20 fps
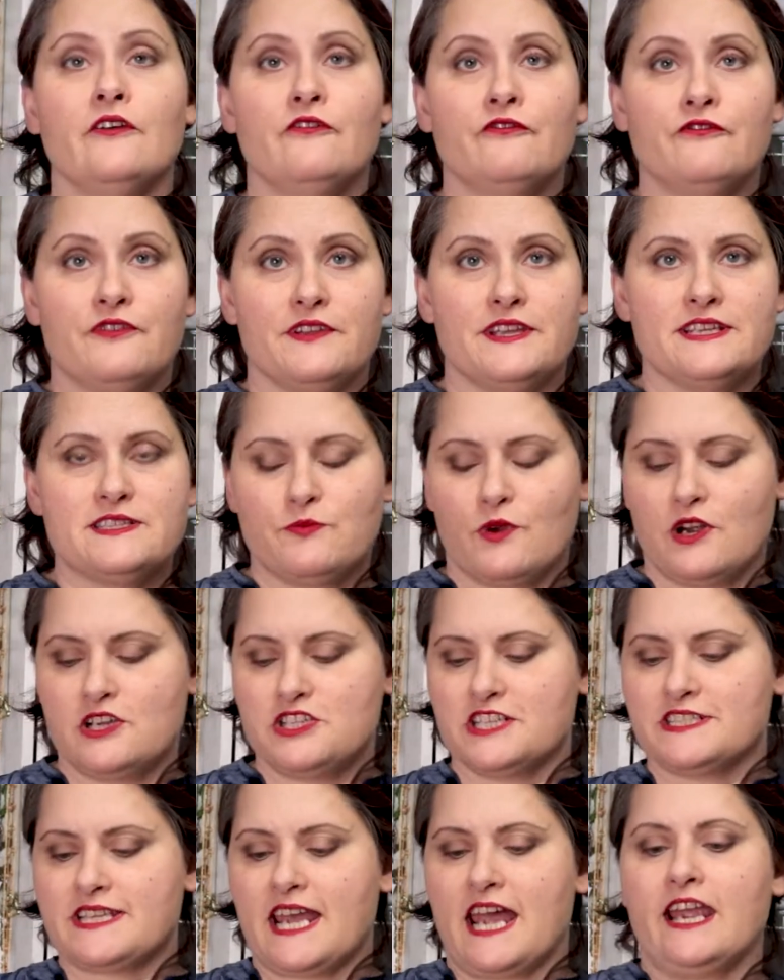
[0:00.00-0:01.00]
For this
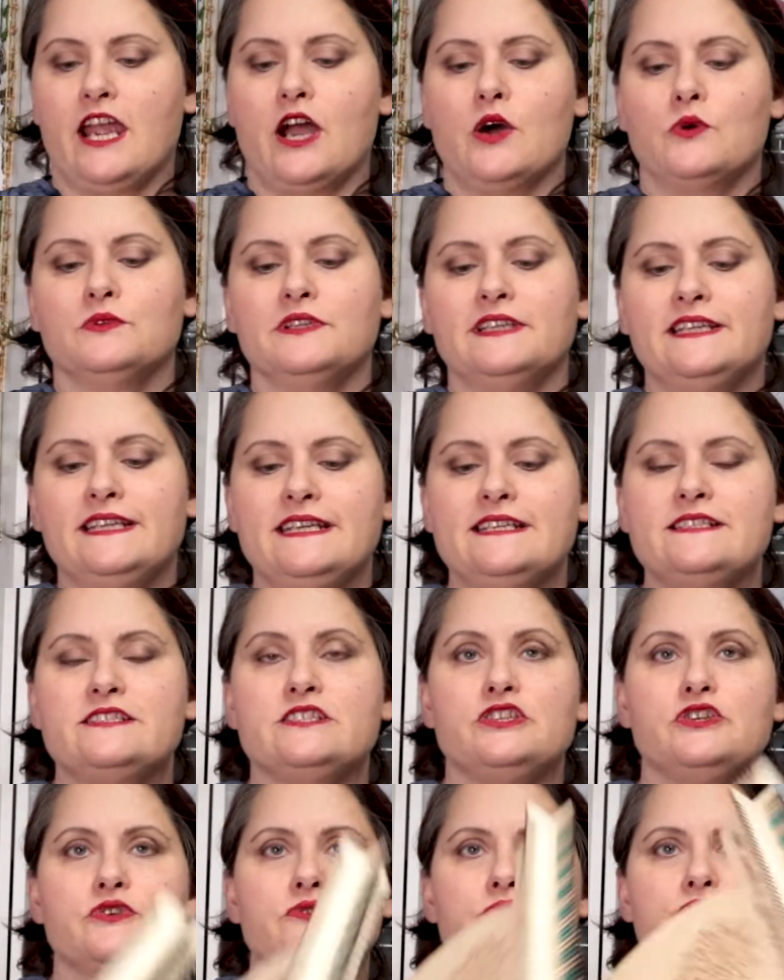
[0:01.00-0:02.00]
project, I only need
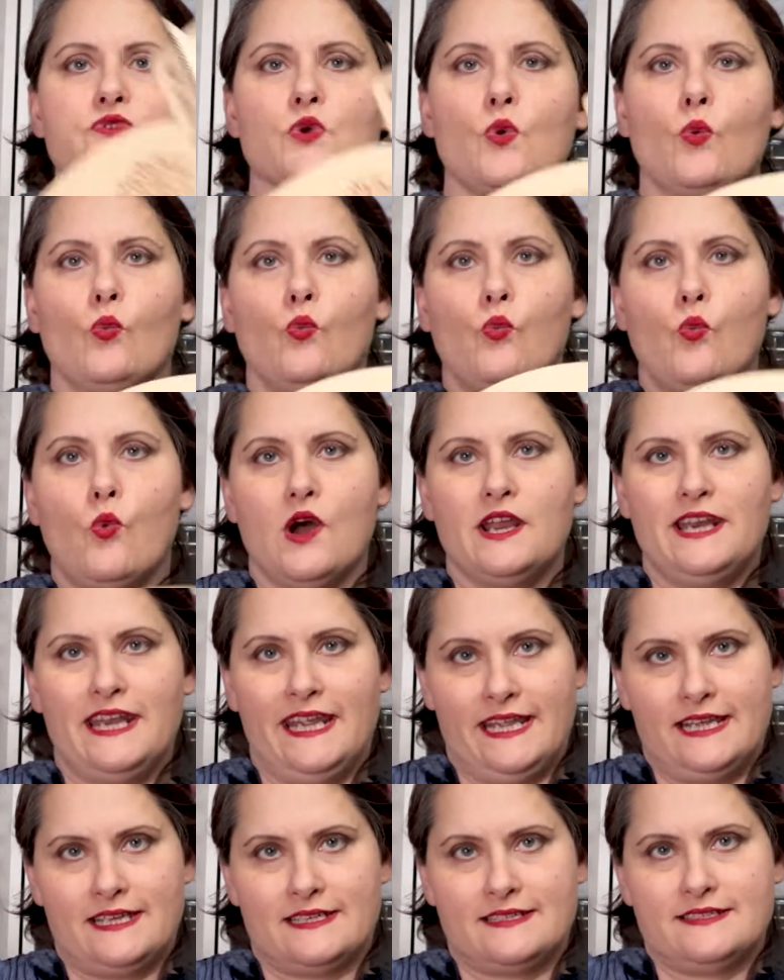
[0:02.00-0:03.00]
to use one
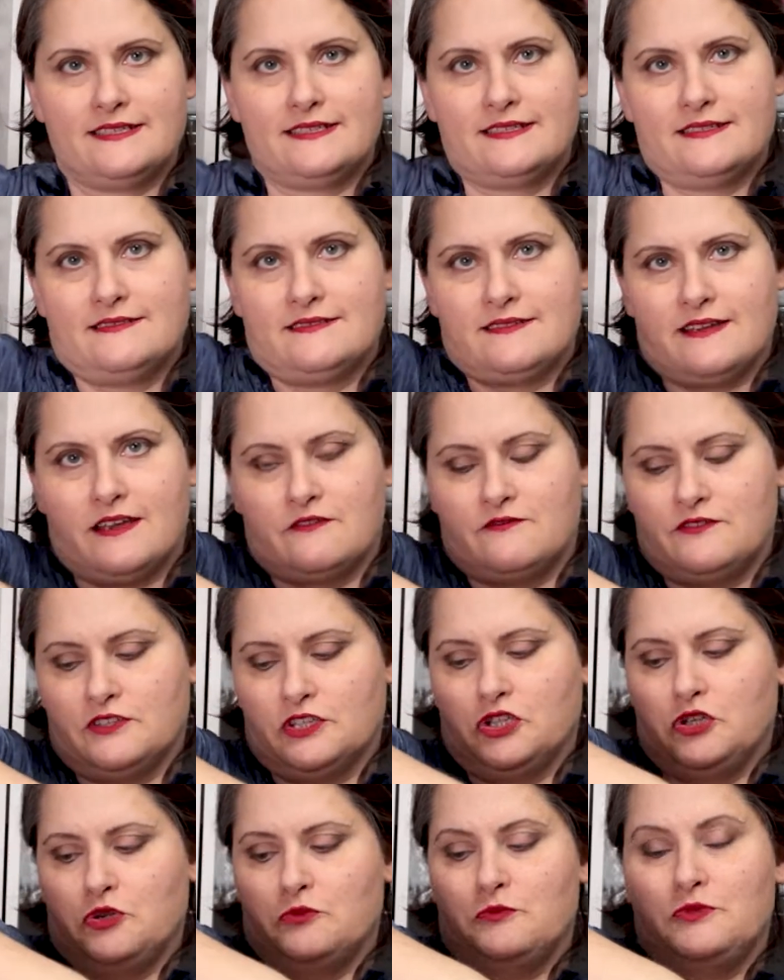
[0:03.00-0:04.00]
end of the
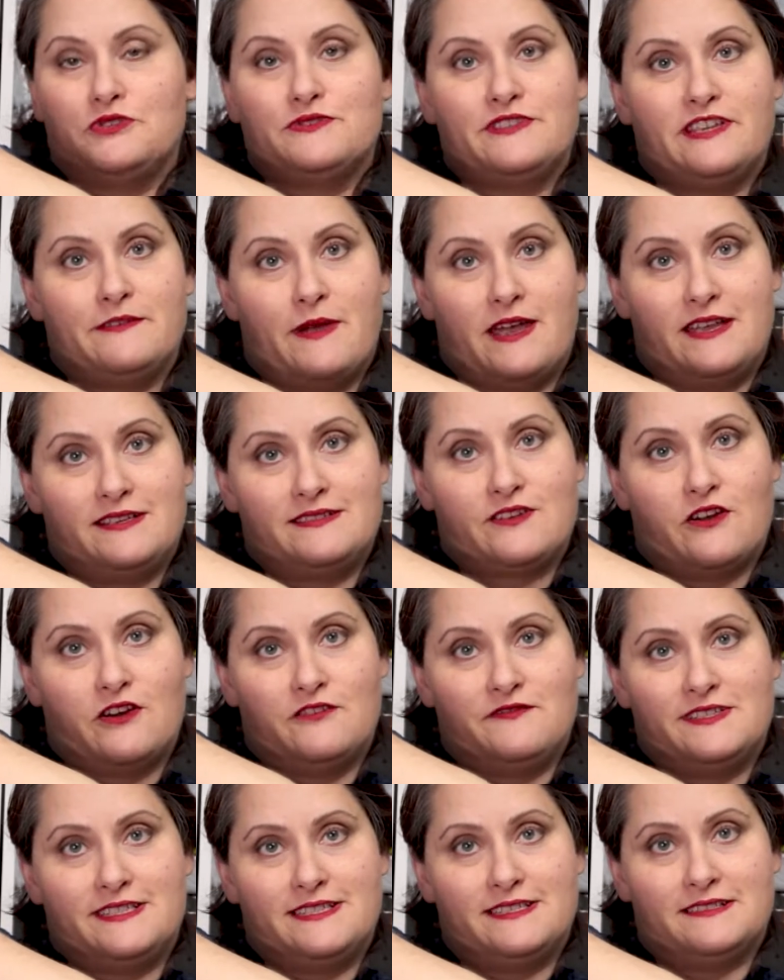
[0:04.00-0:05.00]
loom. You see my
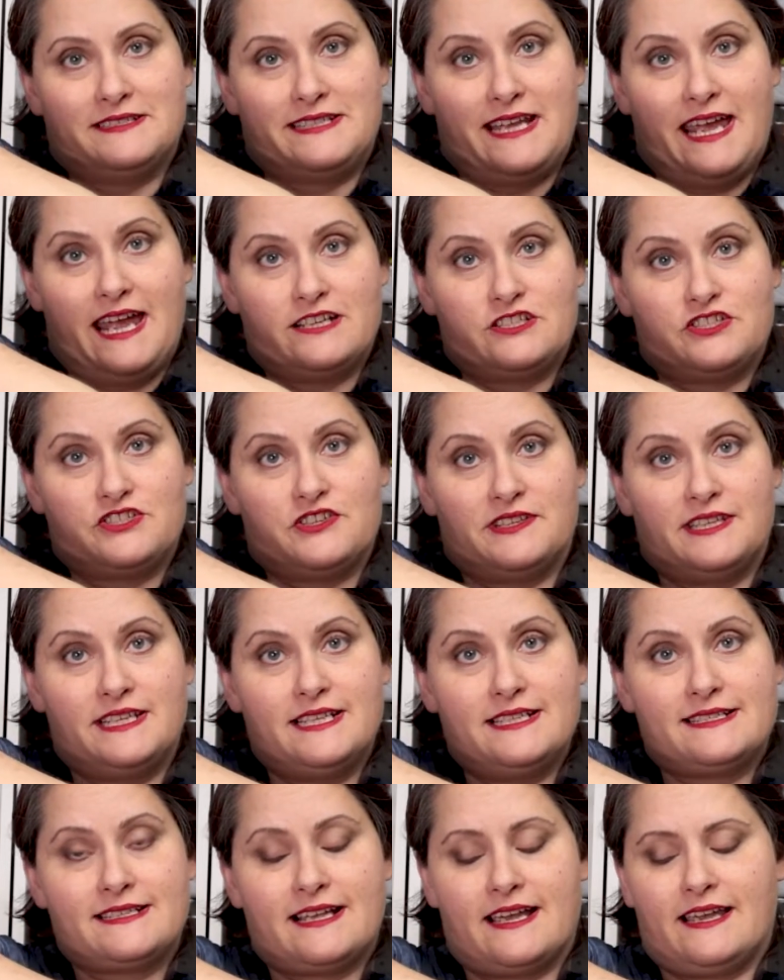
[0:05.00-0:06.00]
scarf is still attached on
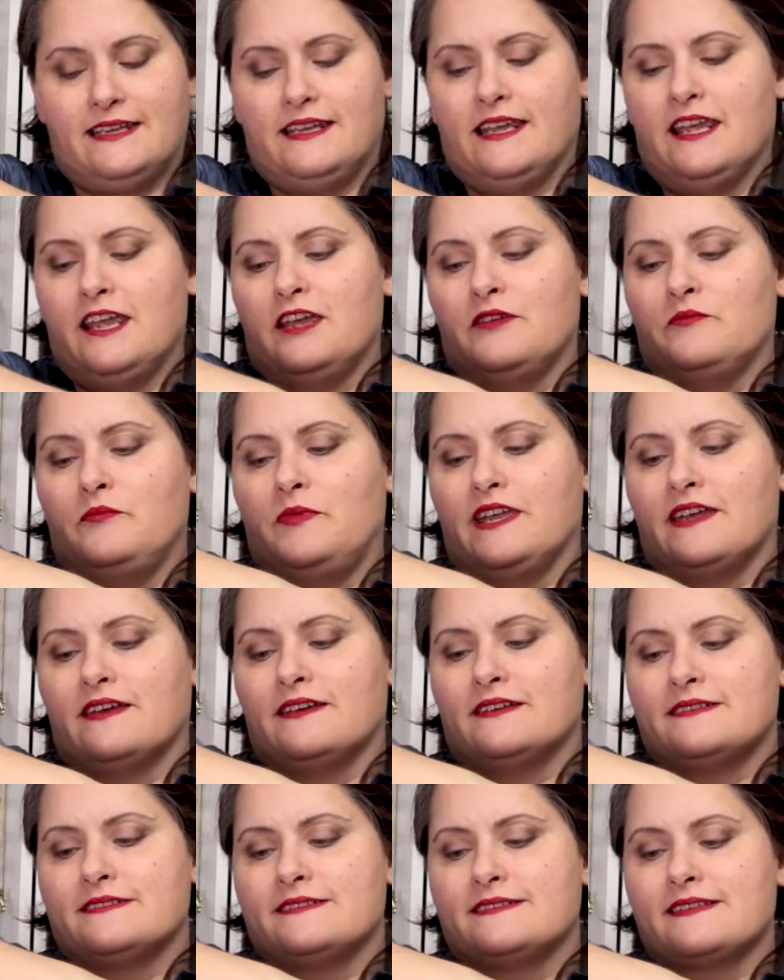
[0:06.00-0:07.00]
this side
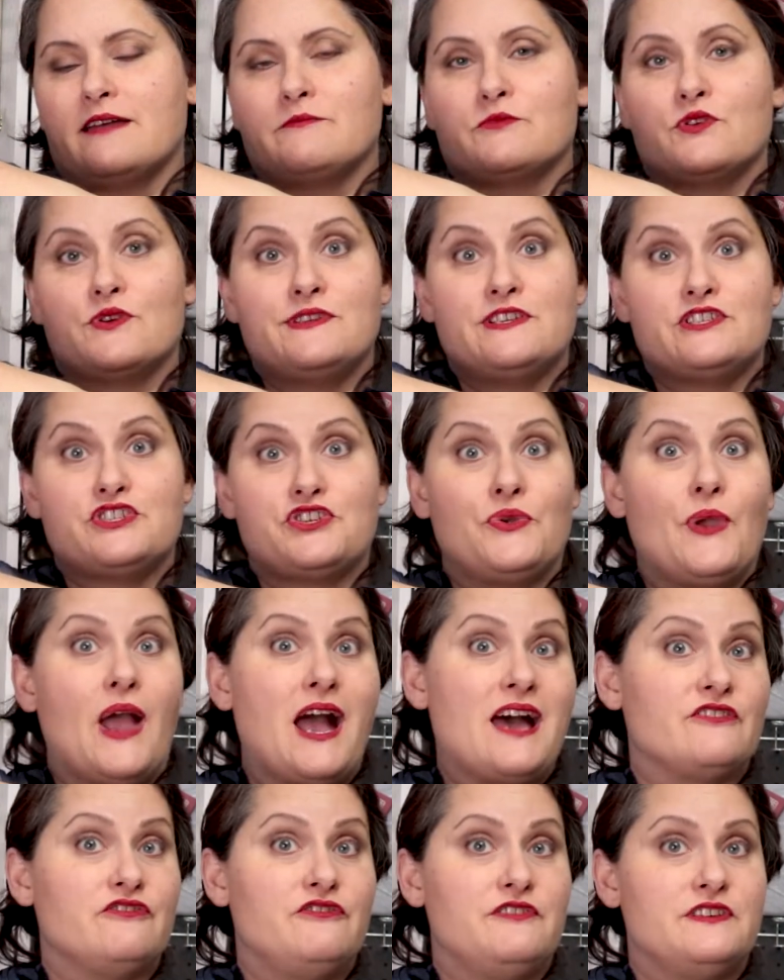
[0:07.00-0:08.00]
because I'm going to show you
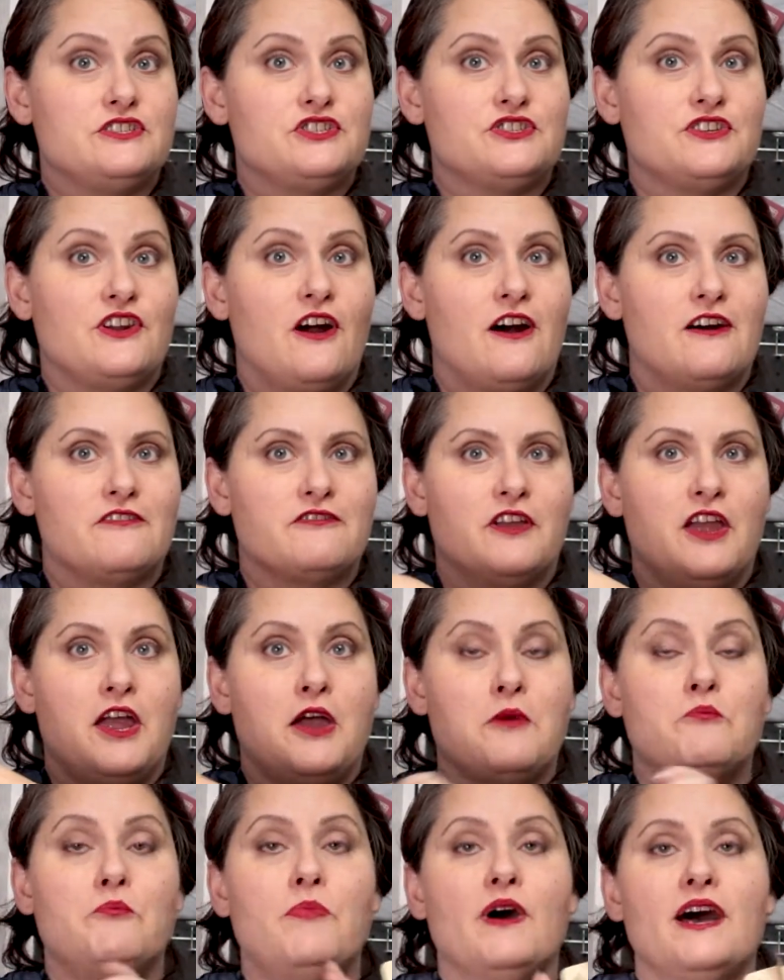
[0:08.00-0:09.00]
how to finish it off,
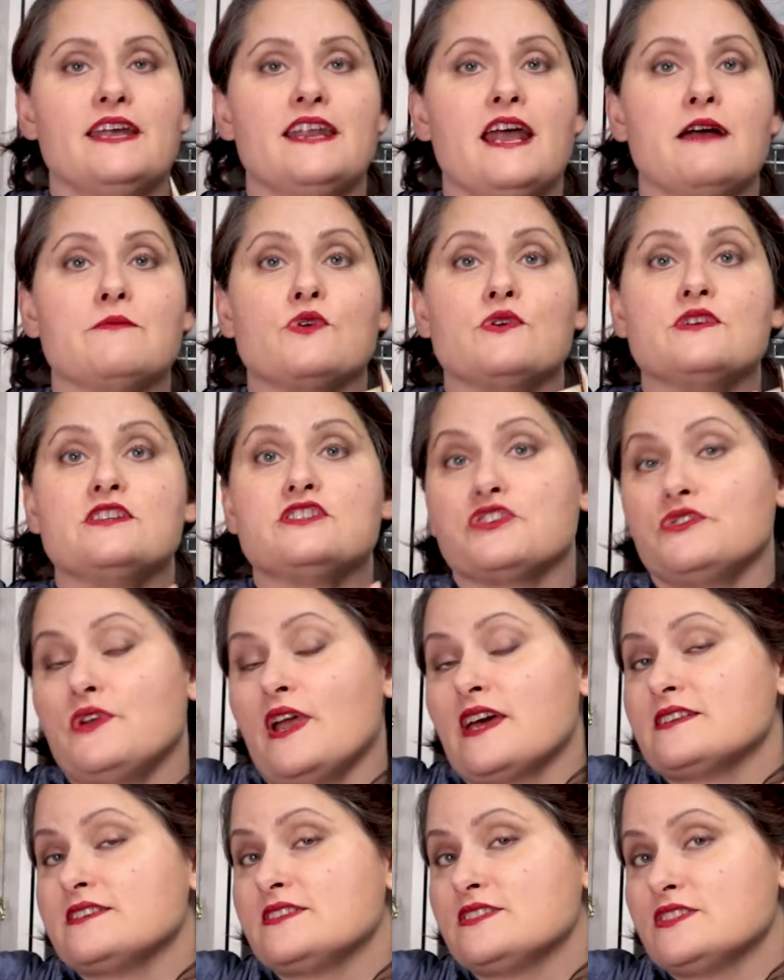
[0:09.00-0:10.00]
but I'm going to show you
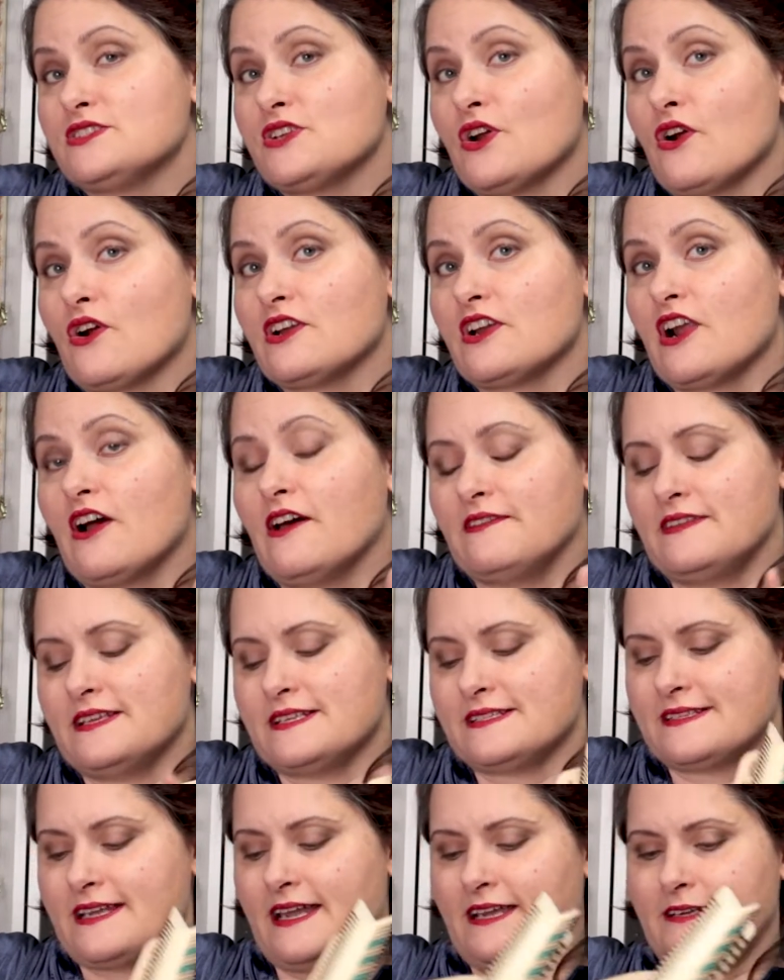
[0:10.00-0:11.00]
how to start on
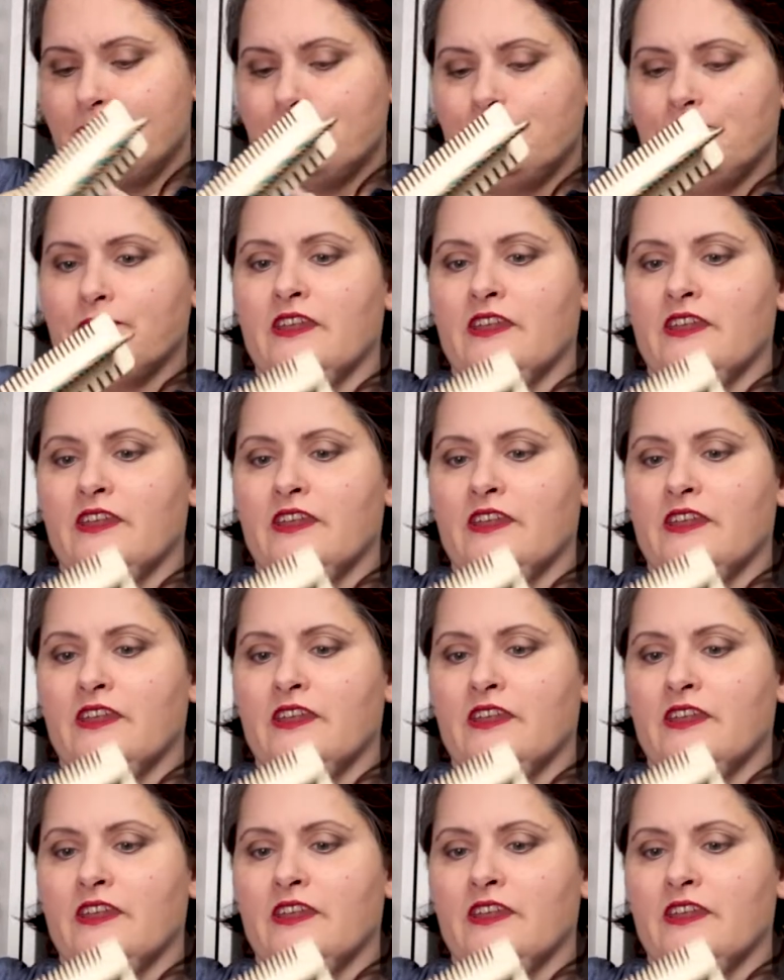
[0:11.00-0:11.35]
this side.